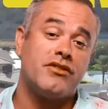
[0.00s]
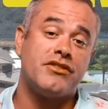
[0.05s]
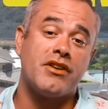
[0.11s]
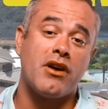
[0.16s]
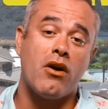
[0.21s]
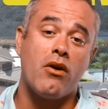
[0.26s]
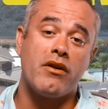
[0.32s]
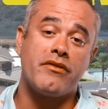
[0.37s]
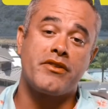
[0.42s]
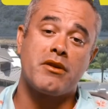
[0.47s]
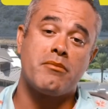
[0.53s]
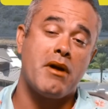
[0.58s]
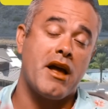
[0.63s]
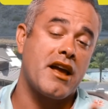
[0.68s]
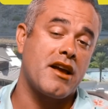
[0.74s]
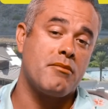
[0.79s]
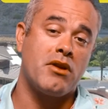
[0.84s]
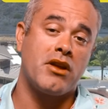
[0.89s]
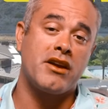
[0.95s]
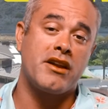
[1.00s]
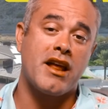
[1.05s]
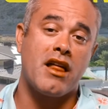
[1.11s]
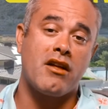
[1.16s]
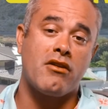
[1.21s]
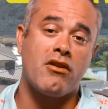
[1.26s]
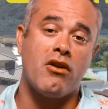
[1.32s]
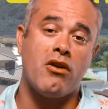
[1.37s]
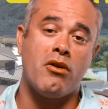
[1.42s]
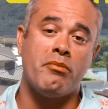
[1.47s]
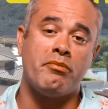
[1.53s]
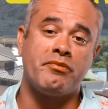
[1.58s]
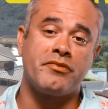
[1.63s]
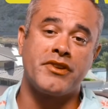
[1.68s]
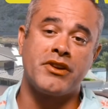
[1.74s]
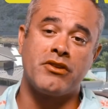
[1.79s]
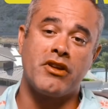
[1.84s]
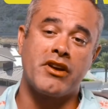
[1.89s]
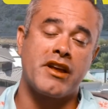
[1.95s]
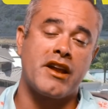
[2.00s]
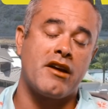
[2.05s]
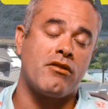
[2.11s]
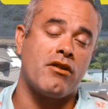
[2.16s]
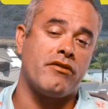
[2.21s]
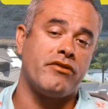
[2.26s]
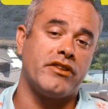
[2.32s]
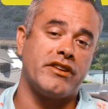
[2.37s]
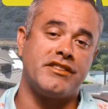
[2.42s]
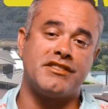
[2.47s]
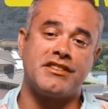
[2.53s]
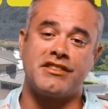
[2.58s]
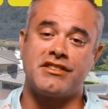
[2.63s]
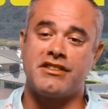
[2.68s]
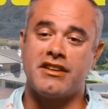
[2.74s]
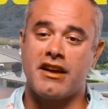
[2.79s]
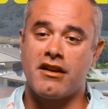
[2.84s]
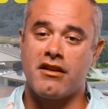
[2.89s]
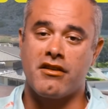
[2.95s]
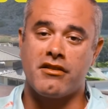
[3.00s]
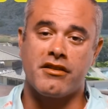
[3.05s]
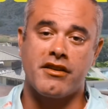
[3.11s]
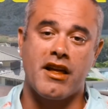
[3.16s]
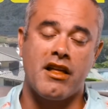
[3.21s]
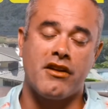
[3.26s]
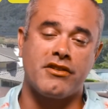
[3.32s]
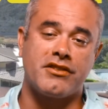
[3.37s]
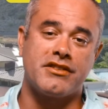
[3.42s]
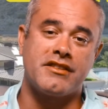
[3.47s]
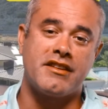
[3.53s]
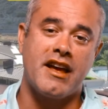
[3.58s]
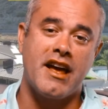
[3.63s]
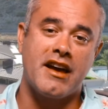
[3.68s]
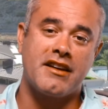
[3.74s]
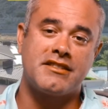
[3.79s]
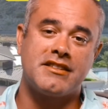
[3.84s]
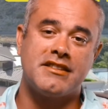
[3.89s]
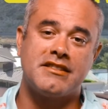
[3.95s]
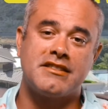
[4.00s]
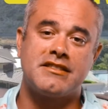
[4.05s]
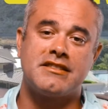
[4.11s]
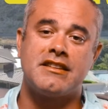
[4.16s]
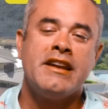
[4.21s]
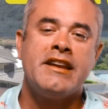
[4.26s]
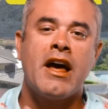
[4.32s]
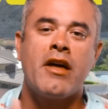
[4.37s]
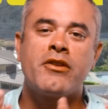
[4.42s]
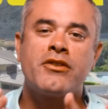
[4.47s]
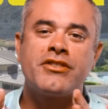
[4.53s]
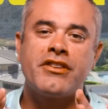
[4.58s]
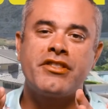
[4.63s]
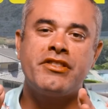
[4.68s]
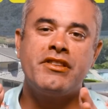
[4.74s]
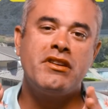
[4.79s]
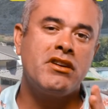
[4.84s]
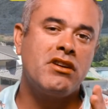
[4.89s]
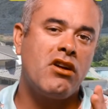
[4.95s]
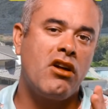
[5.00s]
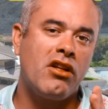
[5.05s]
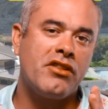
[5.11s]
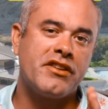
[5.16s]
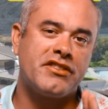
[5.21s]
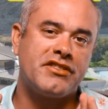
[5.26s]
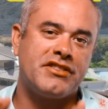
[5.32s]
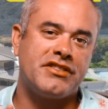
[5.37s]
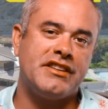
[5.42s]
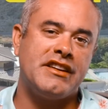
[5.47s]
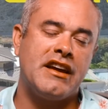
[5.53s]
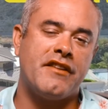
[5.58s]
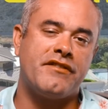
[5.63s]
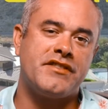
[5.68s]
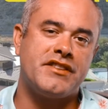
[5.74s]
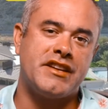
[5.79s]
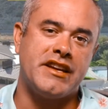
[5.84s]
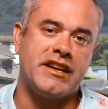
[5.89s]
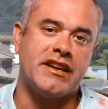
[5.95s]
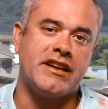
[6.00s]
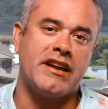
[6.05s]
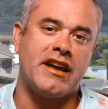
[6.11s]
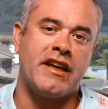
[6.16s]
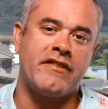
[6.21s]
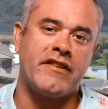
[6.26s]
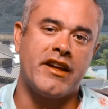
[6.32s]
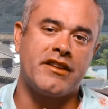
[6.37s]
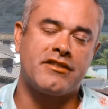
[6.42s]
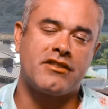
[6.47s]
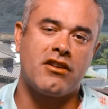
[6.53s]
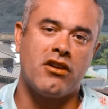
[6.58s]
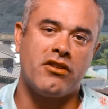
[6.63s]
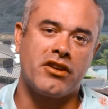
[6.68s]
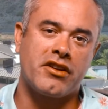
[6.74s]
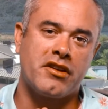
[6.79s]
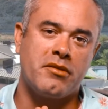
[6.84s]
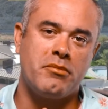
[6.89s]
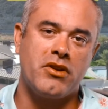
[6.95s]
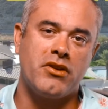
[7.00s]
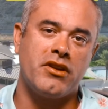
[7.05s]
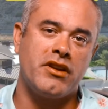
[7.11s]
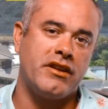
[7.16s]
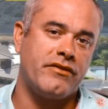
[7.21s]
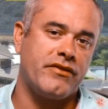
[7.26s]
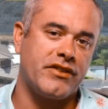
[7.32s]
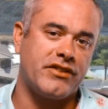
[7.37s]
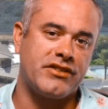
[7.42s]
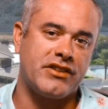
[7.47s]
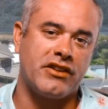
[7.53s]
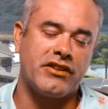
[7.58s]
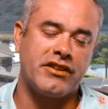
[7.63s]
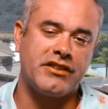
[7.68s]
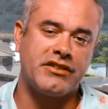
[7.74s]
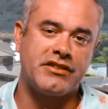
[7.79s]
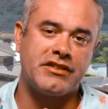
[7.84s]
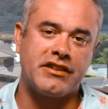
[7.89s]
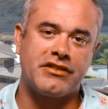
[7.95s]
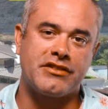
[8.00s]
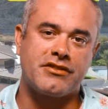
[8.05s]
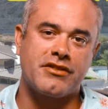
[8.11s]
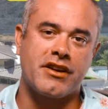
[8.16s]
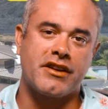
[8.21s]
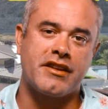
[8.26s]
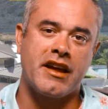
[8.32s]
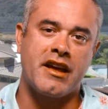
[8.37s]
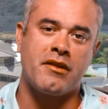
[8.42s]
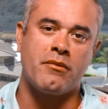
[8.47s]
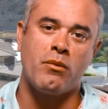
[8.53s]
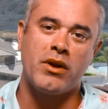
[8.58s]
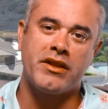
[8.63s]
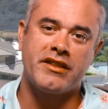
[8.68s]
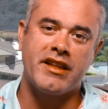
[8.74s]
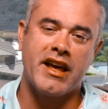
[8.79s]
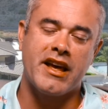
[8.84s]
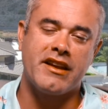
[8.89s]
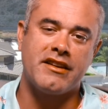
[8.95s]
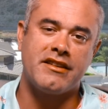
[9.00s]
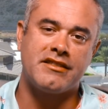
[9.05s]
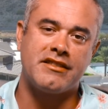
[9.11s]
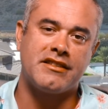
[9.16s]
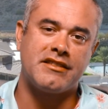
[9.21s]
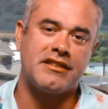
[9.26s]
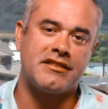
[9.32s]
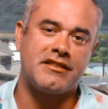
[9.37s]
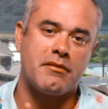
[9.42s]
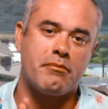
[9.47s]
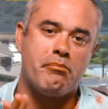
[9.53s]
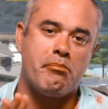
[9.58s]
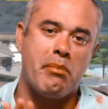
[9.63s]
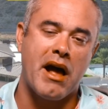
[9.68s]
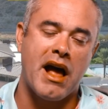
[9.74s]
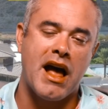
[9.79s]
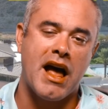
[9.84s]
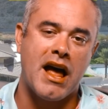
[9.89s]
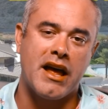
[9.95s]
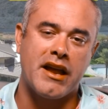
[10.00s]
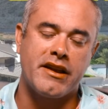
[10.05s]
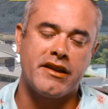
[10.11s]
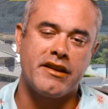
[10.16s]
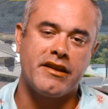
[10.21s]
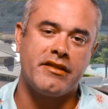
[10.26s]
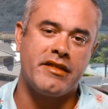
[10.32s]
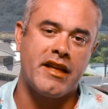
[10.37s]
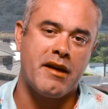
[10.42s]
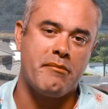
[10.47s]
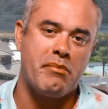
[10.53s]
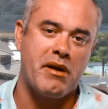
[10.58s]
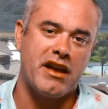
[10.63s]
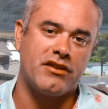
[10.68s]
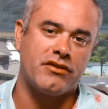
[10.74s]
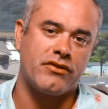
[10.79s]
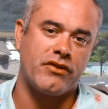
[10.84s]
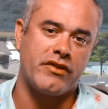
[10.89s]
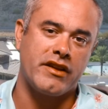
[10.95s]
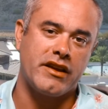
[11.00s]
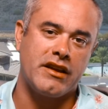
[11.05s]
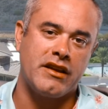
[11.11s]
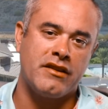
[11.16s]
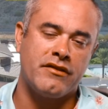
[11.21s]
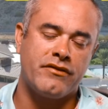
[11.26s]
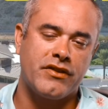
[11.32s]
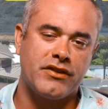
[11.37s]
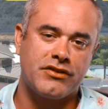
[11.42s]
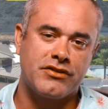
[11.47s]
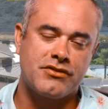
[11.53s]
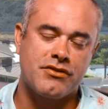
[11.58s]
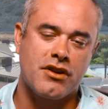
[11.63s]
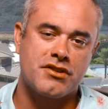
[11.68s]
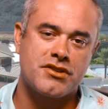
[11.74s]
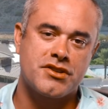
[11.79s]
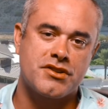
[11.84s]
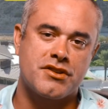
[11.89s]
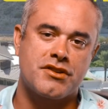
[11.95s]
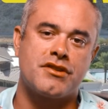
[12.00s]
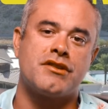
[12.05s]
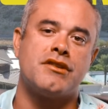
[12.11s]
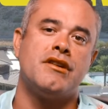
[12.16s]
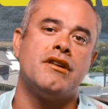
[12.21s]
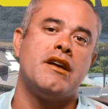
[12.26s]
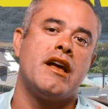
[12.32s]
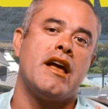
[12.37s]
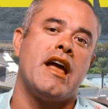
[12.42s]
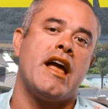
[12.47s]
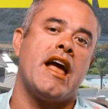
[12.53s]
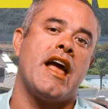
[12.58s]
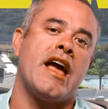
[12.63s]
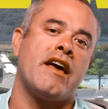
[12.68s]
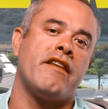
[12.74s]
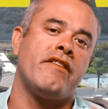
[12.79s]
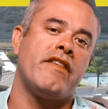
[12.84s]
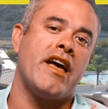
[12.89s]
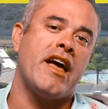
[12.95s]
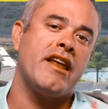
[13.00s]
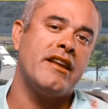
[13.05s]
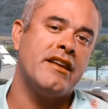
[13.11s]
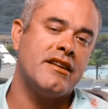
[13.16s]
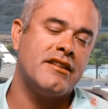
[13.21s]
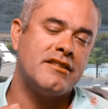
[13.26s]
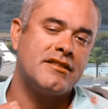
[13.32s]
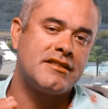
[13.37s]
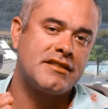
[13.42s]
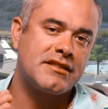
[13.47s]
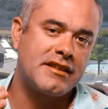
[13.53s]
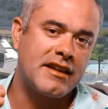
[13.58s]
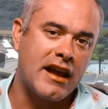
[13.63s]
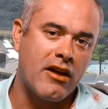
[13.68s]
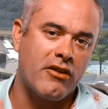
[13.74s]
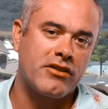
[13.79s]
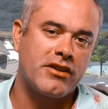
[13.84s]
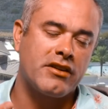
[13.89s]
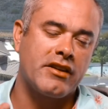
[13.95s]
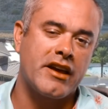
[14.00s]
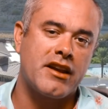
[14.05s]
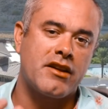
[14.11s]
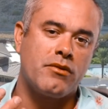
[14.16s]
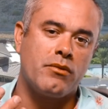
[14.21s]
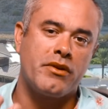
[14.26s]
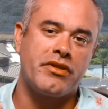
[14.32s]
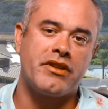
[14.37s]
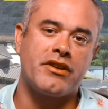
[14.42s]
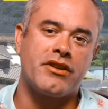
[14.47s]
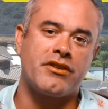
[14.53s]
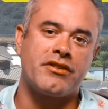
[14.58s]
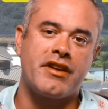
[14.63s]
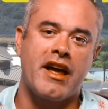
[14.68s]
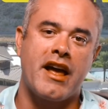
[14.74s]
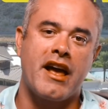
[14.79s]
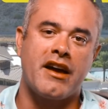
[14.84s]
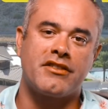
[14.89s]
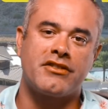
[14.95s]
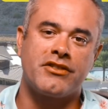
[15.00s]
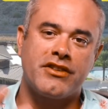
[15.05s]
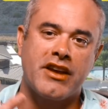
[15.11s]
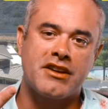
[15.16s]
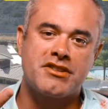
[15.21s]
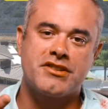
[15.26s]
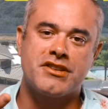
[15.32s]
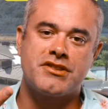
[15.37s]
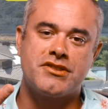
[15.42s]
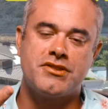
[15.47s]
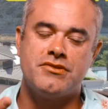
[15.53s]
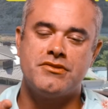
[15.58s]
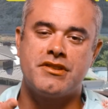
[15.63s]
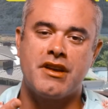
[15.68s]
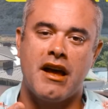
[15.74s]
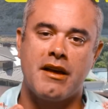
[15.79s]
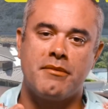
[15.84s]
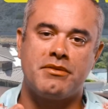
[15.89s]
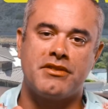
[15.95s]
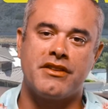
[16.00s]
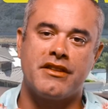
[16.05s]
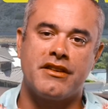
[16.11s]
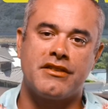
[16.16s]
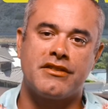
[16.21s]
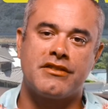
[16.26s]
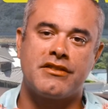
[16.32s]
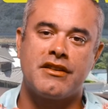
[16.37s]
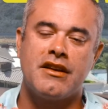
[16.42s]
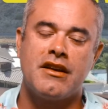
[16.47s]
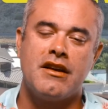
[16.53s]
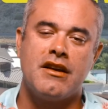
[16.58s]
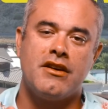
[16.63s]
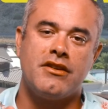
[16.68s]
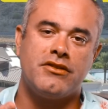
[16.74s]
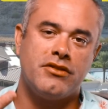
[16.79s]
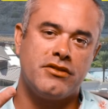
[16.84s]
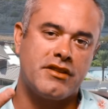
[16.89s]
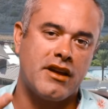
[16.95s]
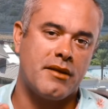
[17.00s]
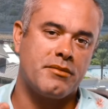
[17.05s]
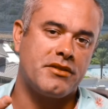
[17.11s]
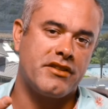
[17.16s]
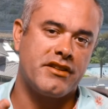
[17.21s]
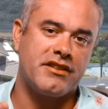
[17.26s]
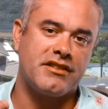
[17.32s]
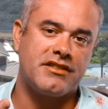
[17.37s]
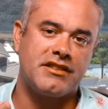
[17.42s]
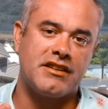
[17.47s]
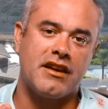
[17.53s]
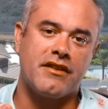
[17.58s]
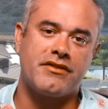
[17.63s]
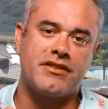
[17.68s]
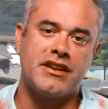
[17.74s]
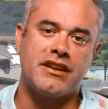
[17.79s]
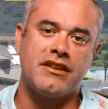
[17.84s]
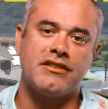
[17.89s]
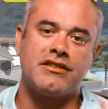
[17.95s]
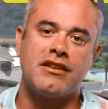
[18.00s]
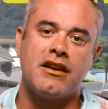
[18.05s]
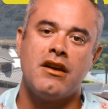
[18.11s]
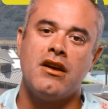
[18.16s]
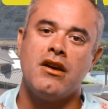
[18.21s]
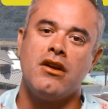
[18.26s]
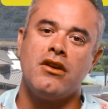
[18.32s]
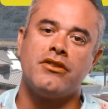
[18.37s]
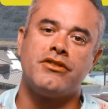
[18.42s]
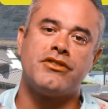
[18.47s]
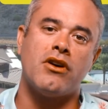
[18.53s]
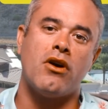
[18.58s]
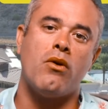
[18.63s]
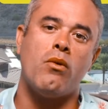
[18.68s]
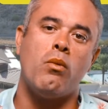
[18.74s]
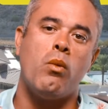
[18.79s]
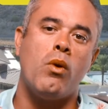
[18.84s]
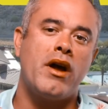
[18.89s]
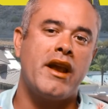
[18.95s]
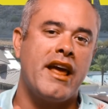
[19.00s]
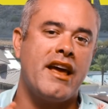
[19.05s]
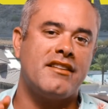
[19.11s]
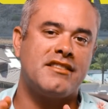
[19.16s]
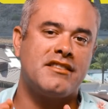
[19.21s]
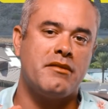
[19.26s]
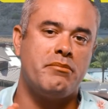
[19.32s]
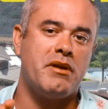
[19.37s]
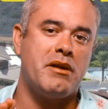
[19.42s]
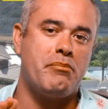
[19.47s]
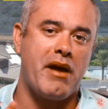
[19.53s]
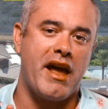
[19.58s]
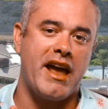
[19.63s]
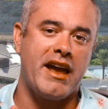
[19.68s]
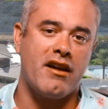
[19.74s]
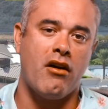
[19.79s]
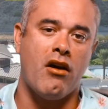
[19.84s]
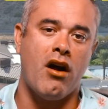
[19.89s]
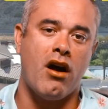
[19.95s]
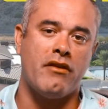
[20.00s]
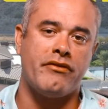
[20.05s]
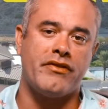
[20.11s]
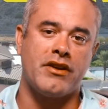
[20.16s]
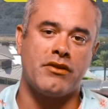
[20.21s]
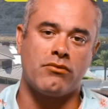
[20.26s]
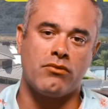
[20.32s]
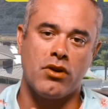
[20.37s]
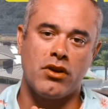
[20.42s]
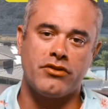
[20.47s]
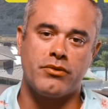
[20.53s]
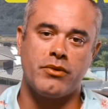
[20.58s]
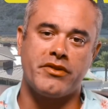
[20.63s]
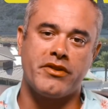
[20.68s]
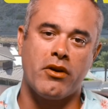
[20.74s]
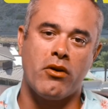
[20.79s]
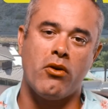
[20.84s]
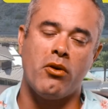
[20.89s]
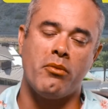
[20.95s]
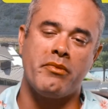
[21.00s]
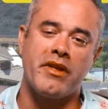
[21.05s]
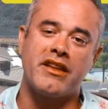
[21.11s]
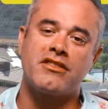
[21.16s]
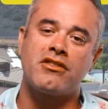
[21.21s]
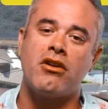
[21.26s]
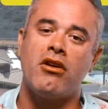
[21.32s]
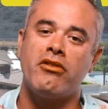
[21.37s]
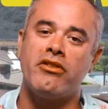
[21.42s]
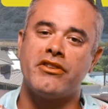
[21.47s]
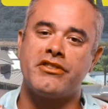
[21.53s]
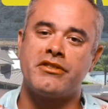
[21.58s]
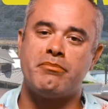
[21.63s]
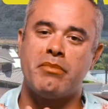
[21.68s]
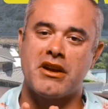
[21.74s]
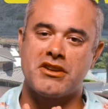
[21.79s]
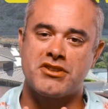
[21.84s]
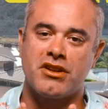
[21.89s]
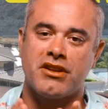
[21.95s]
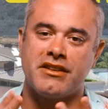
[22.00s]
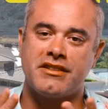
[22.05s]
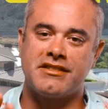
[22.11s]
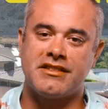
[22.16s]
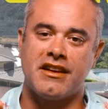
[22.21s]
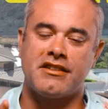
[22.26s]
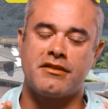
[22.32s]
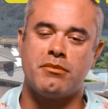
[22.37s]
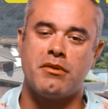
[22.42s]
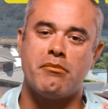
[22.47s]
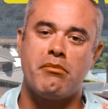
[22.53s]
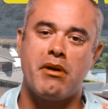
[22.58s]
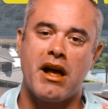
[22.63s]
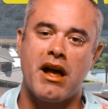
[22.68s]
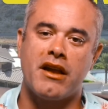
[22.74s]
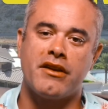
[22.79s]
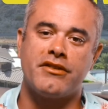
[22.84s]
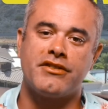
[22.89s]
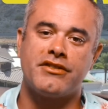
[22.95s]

So if you're buying $1 million home, you're looking at roughly $6,800 in taxes. Now there's a thing called the CFD, and that's called the Community Facilities District. And what that is it's a bond that pays for the infrastructure, and that is calculated within your tax. There's actually two types of these CFDs. So one has to be paid off and runs with the home. That's called a special assessment bond.